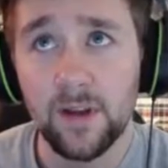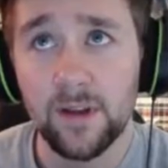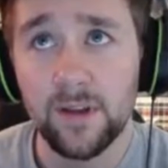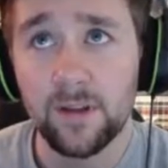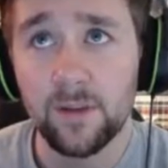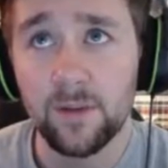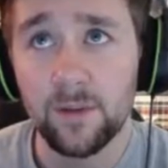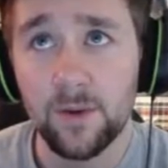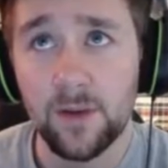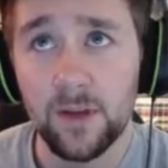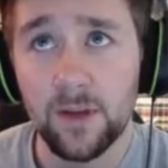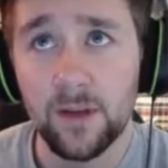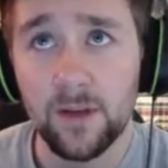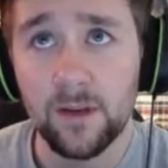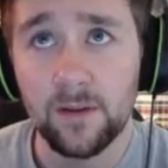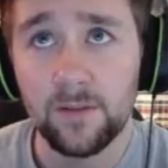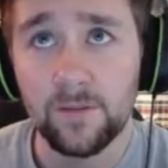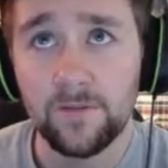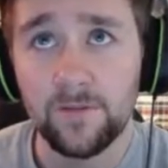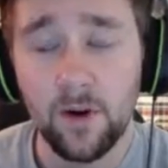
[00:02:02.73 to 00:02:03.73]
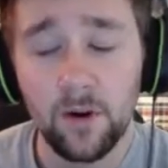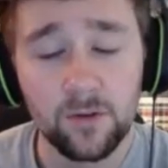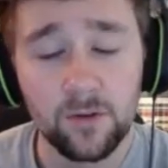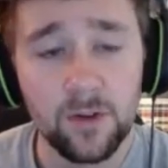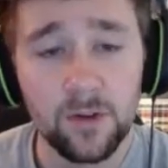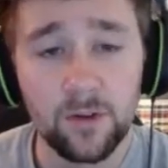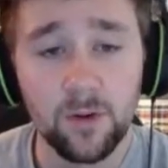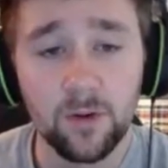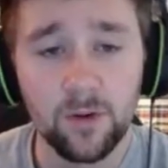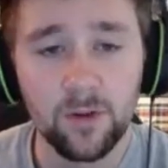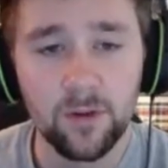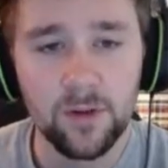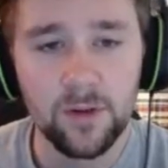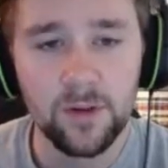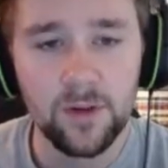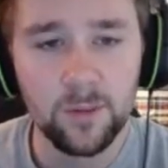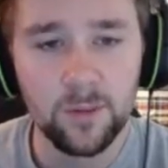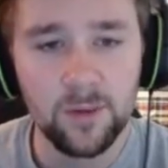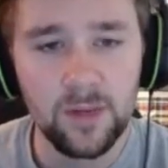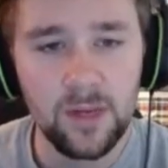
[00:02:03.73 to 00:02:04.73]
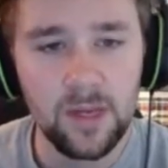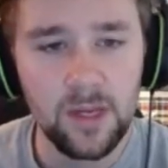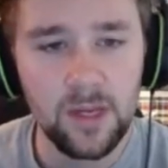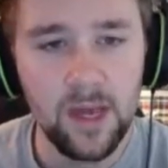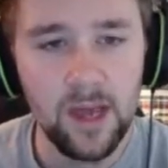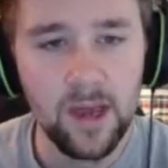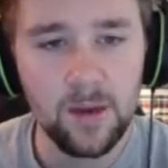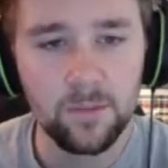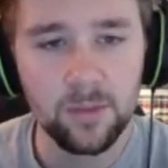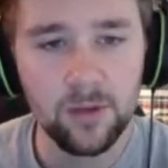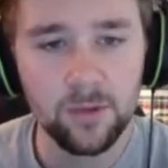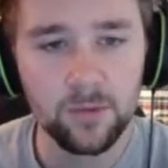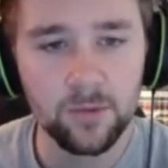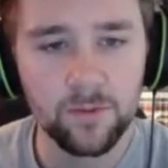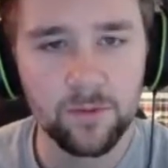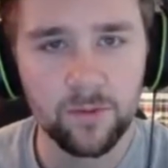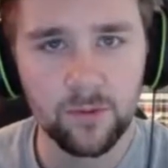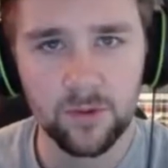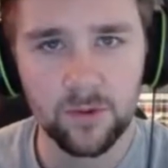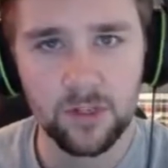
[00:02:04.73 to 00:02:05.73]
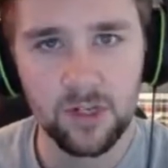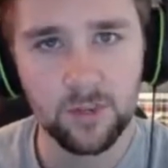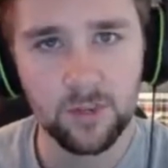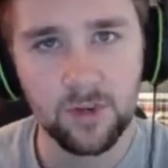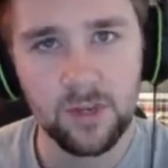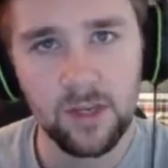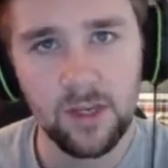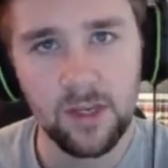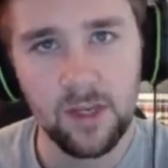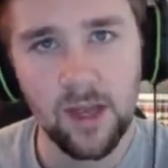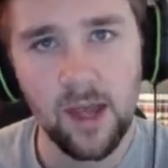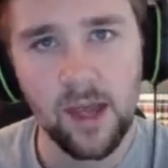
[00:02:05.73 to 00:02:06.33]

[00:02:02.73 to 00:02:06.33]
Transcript: doing Falkreath Hold double key and Bloodroot Forge double key,